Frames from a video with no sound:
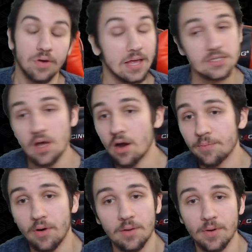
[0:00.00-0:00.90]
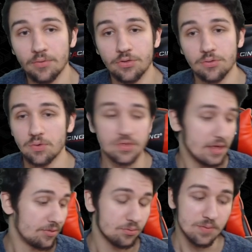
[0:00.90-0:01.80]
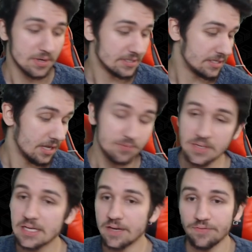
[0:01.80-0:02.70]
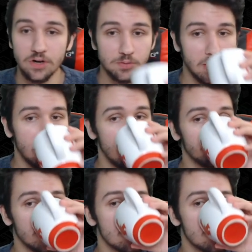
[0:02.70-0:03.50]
That's the hard part about that three musketeers. It's because I didn't finish my coffee.